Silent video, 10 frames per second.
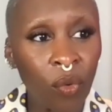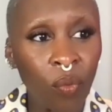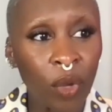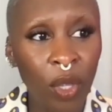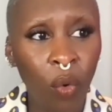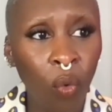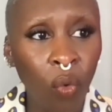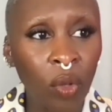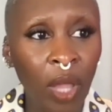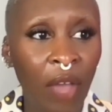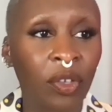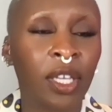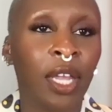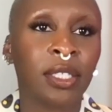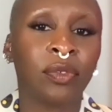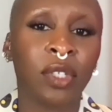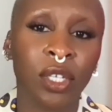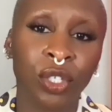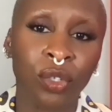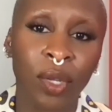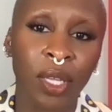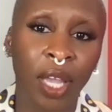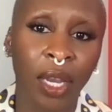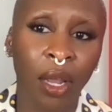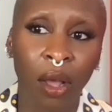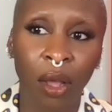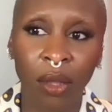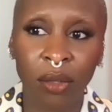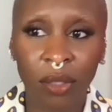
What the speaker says: We all have a connective tissue in that our